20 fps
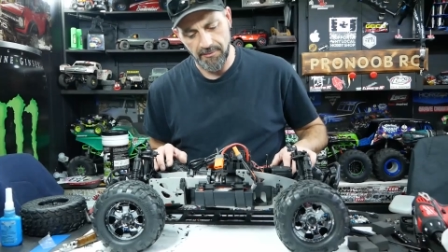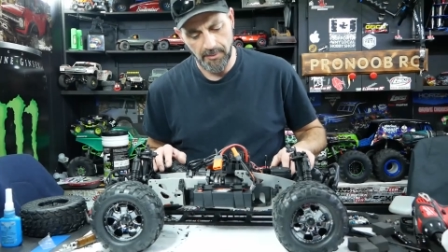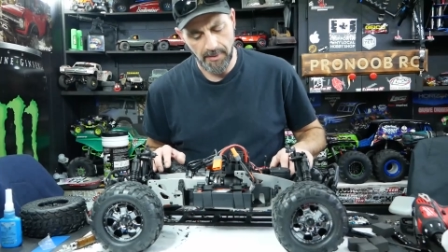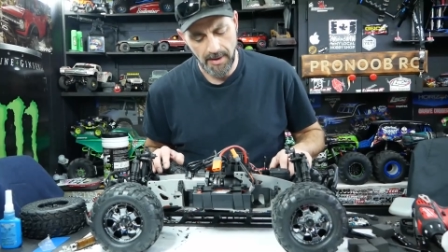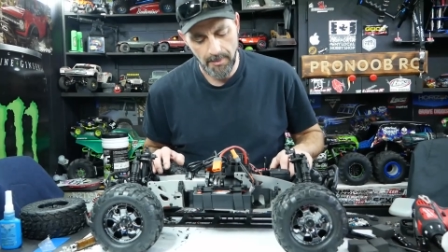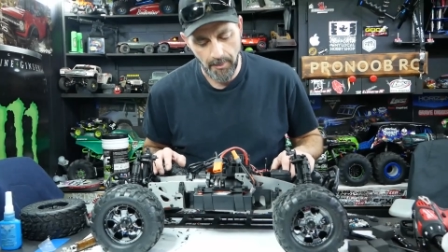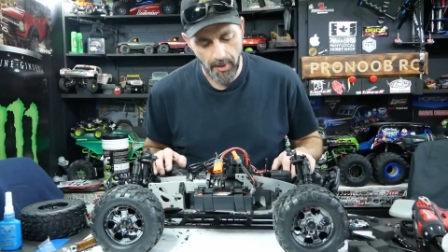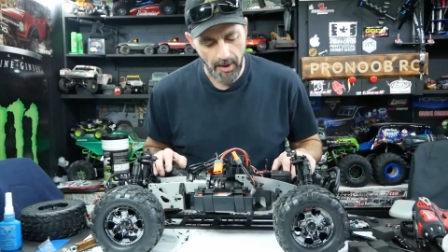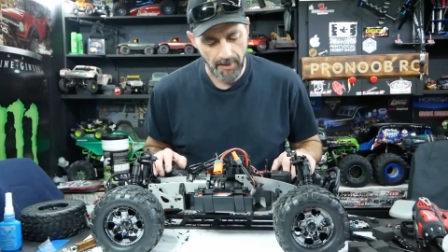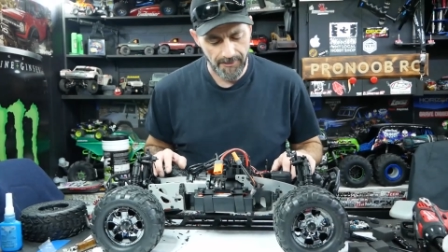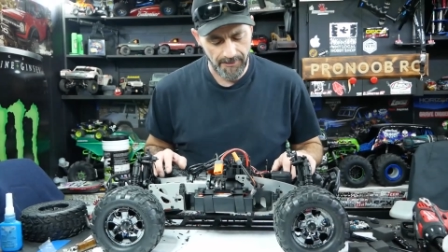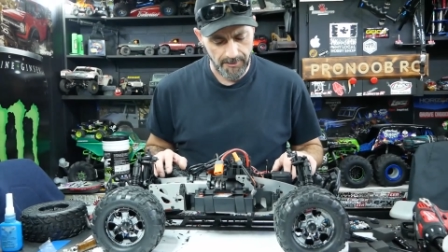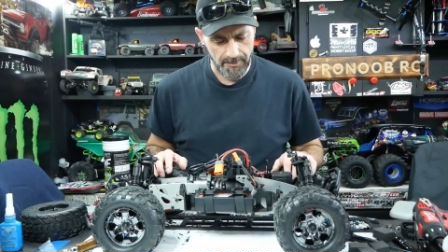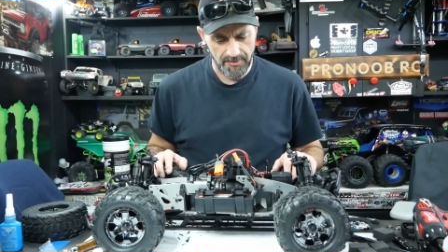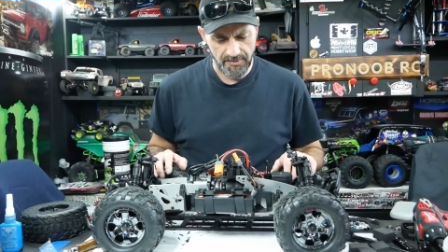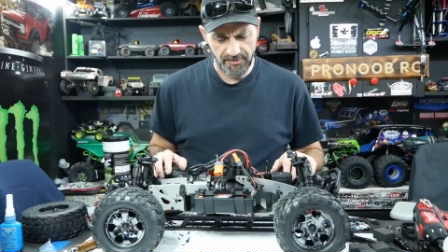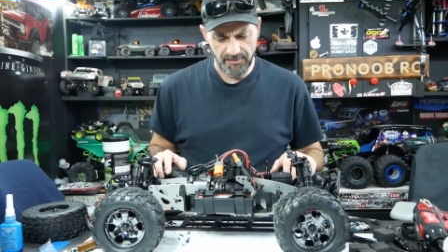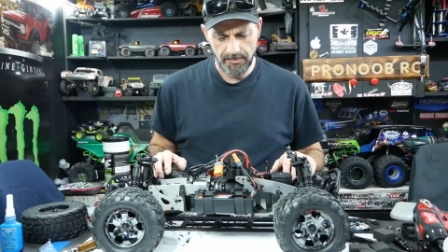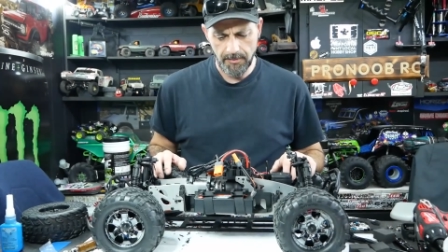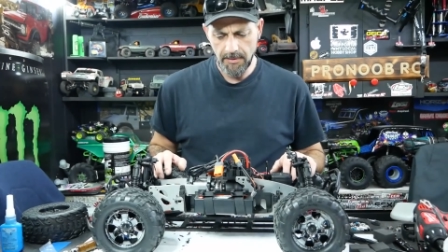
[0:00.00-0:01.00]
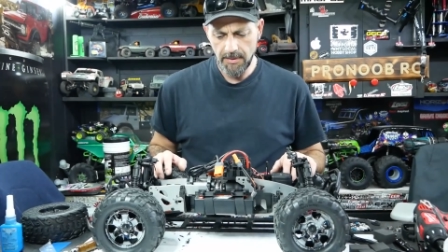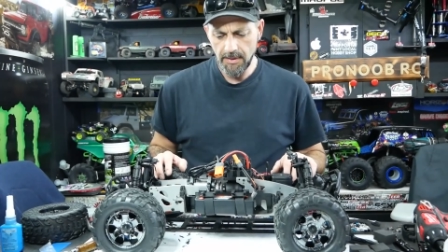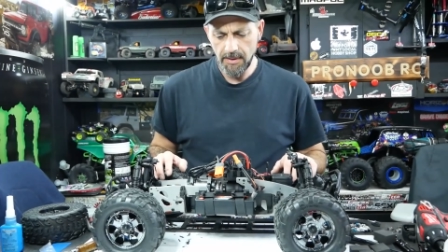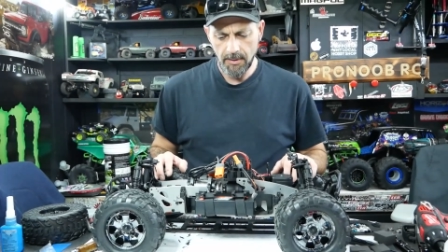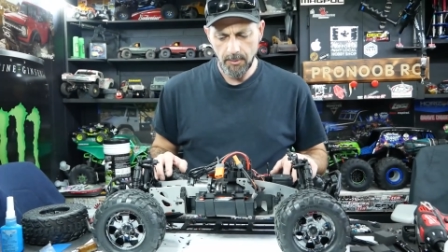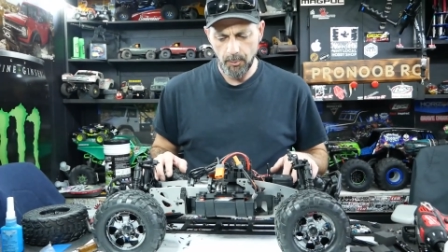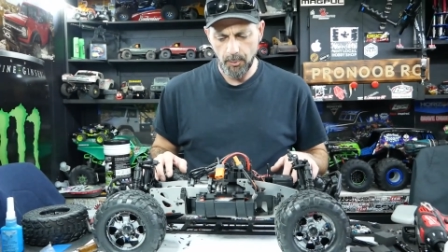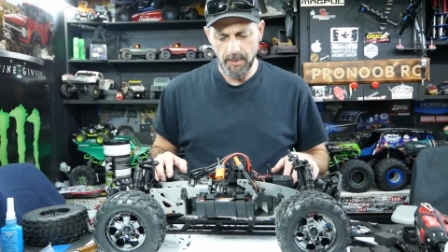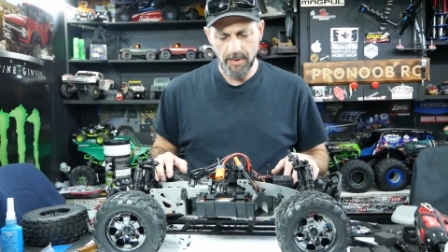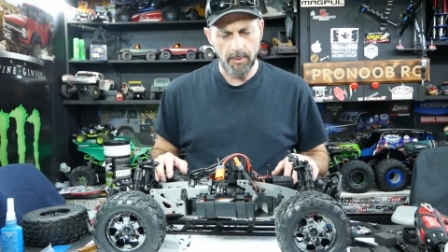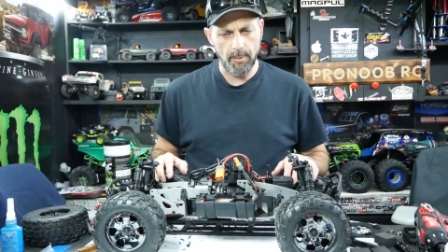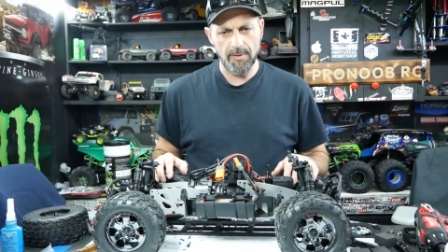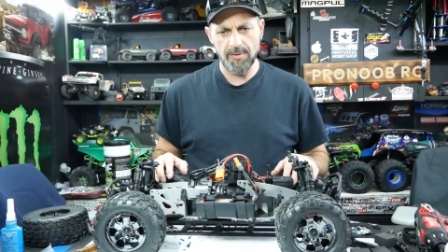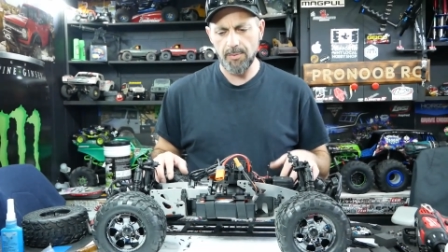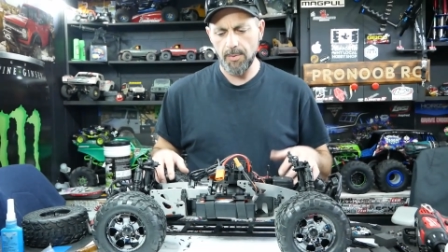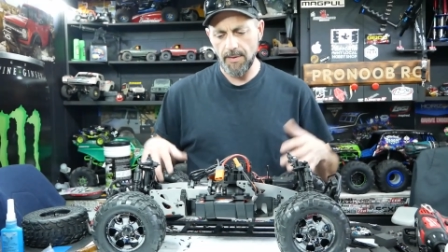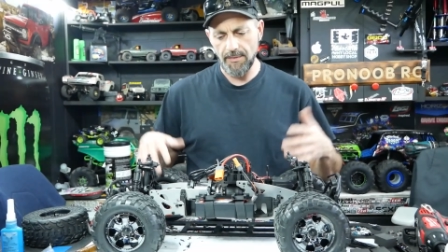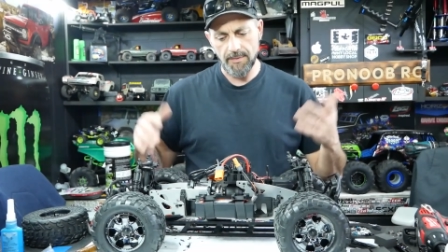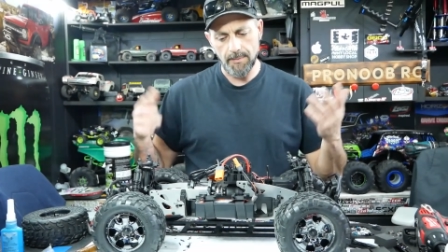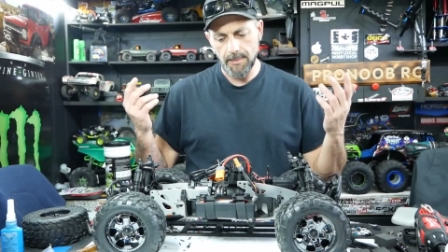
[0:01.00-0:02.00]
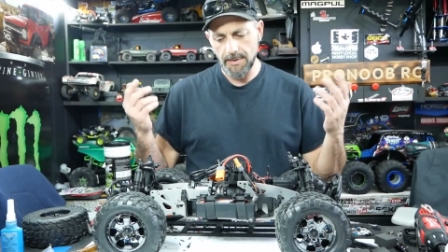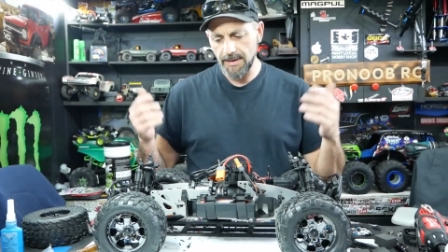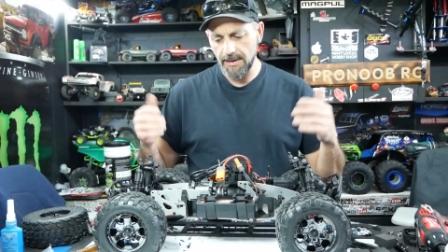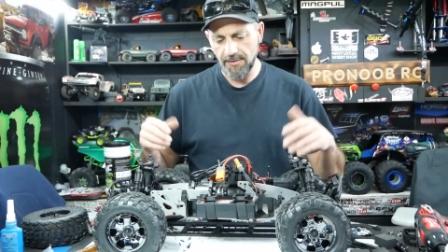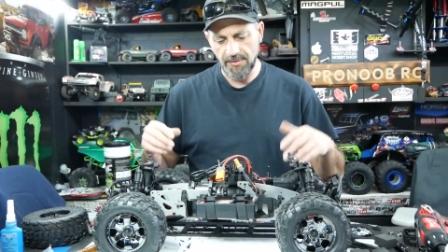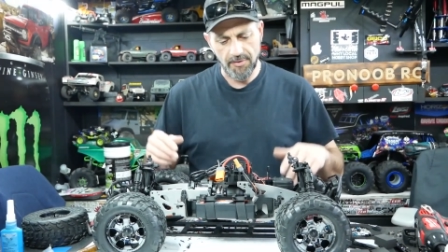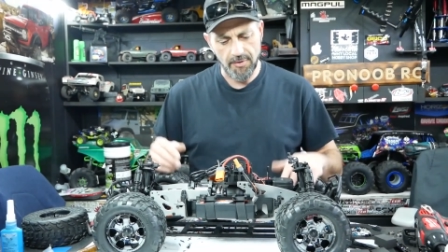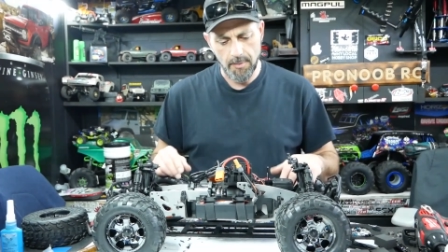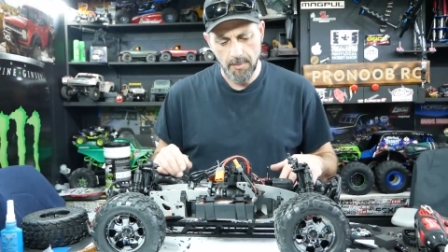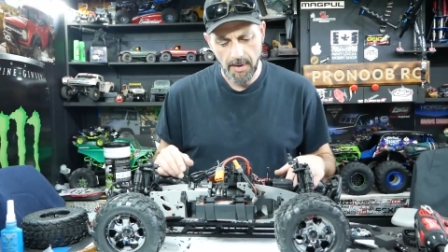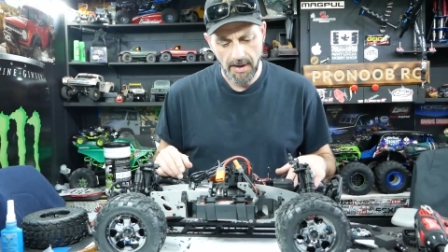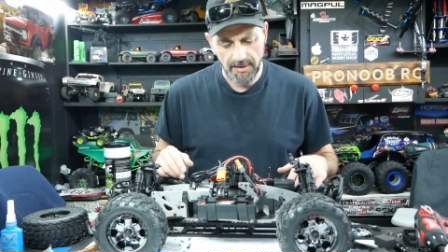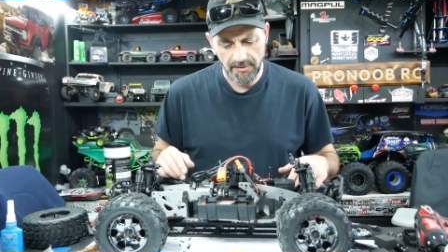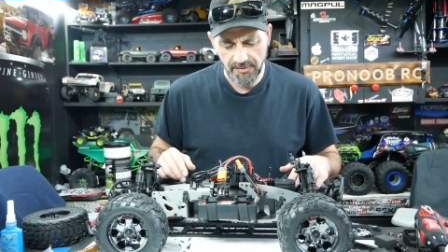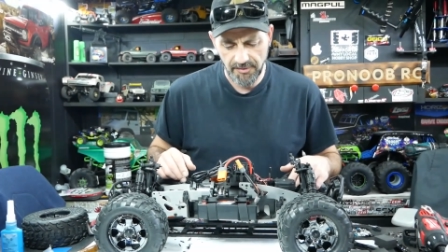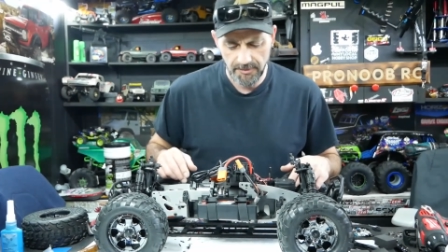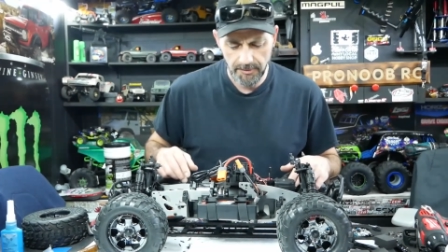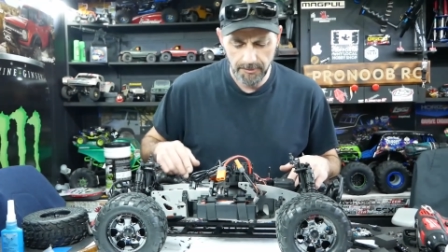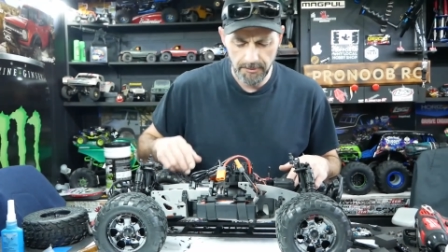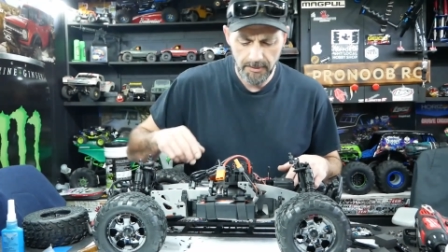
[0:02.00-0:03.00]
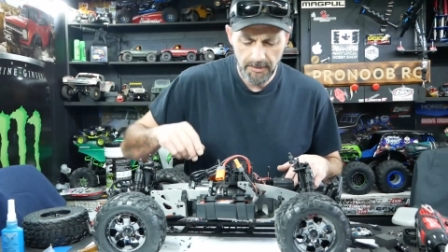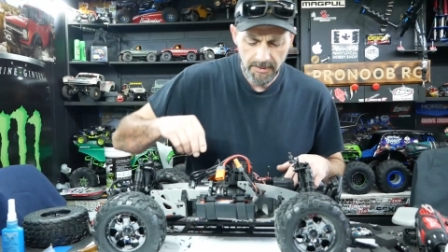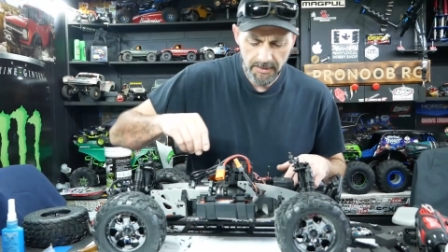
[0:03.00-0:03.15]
when I bought those. We always want the biggest and the best. So,